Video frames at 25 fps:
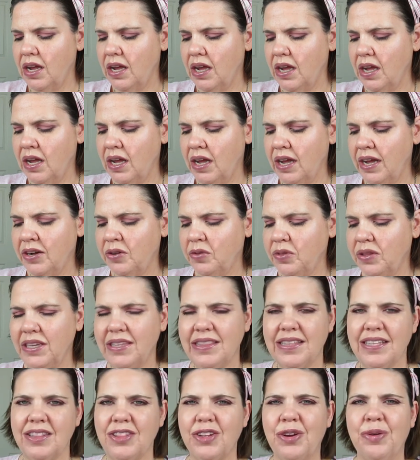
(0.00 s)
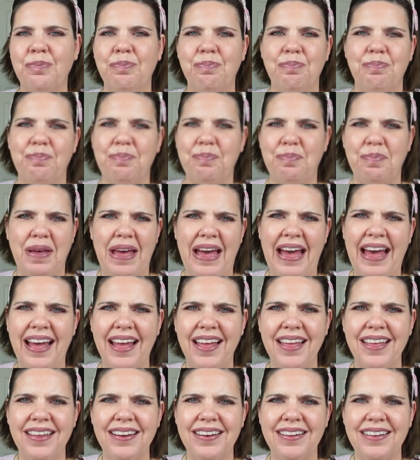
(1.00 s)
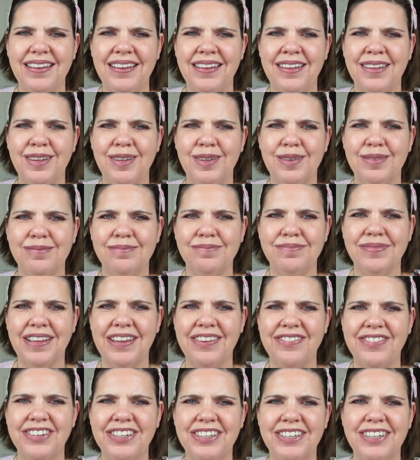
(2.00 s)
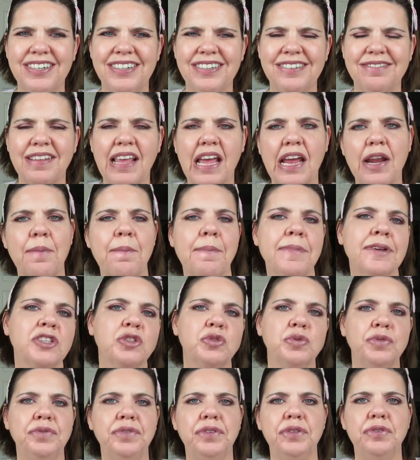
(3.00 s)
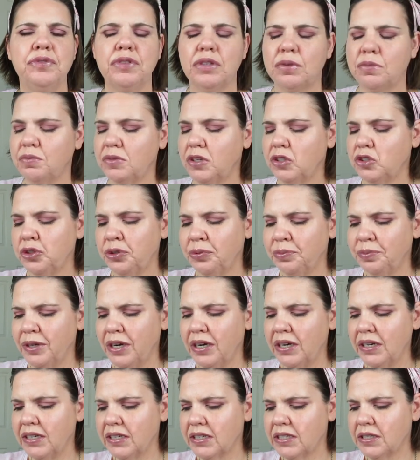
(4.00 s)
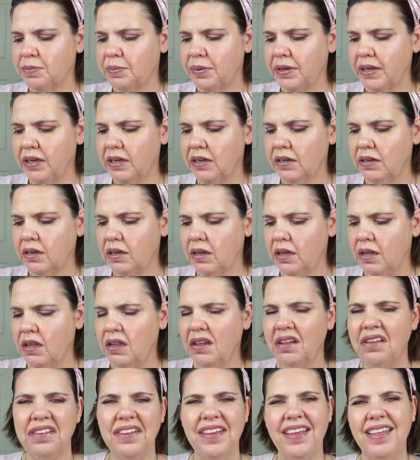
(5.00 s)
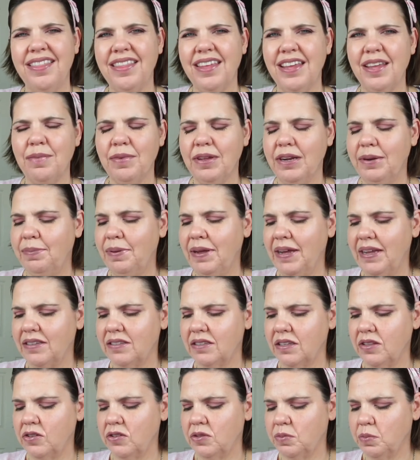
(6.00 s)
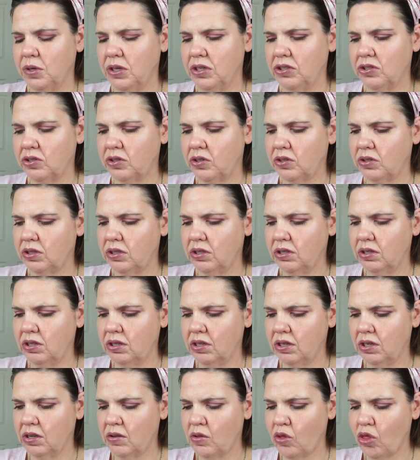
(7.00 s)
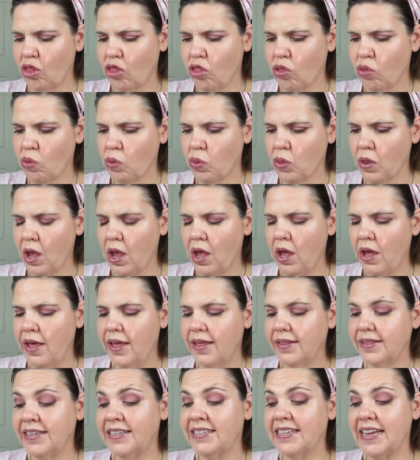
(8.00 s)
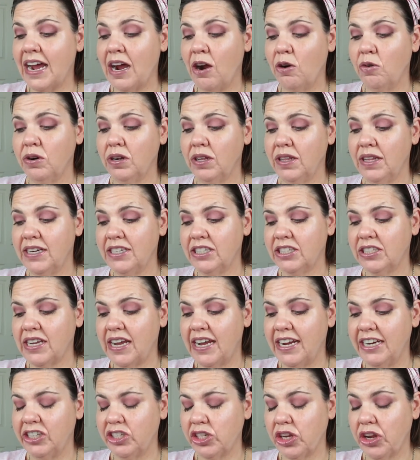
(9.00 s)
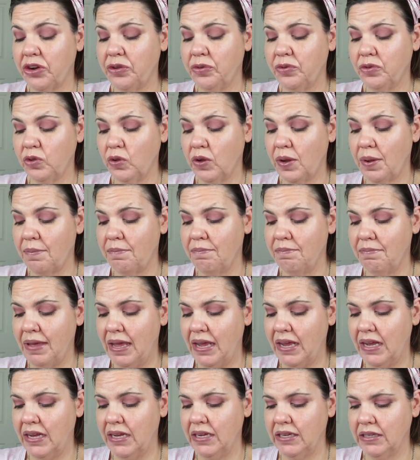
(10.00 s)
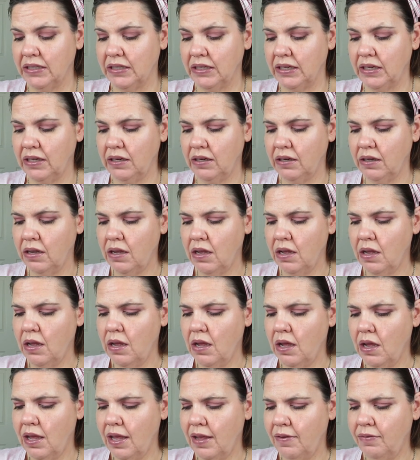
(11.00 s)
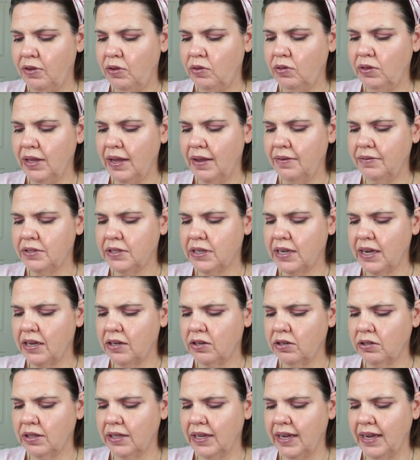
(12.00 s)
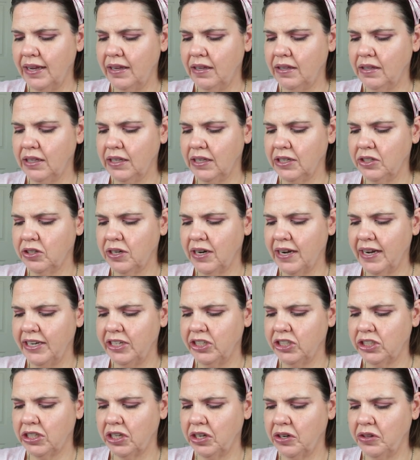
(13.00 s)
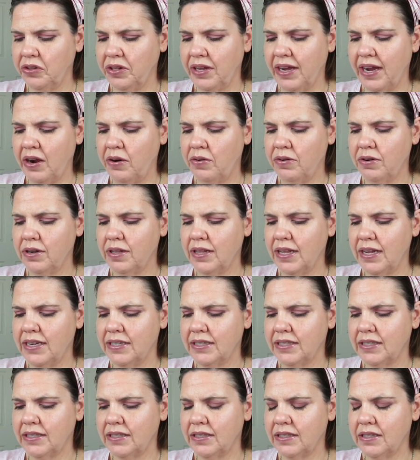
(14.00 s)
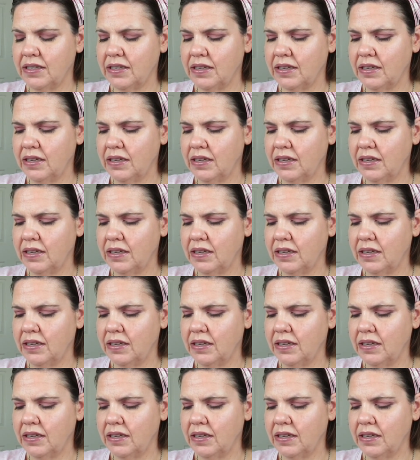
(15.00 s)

Uh, I don't think that they're bad. Um, I've heard kind of mixed reviews on certain products, but I think I'm going to pass on those bronzers. These Hourglass eyeshadows look amazing. If you love scattered light glitter eyeshadow, Hourglass